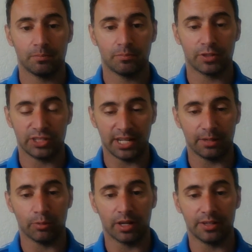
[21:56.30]

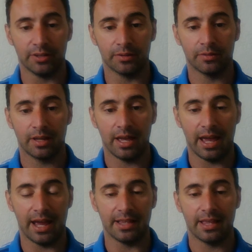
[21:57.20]
presenting what I do
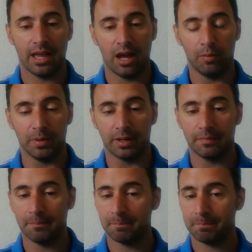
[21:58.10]
and helping
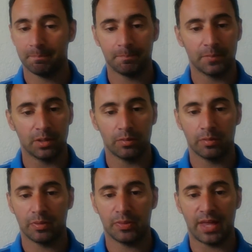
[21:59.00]

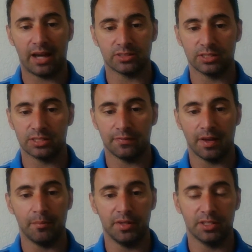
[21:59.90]
thousands, if
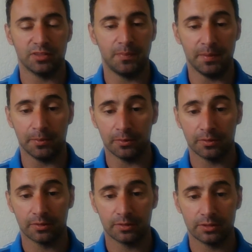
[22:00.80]
not millions of people
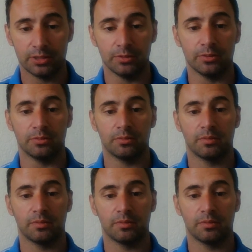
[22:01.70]
to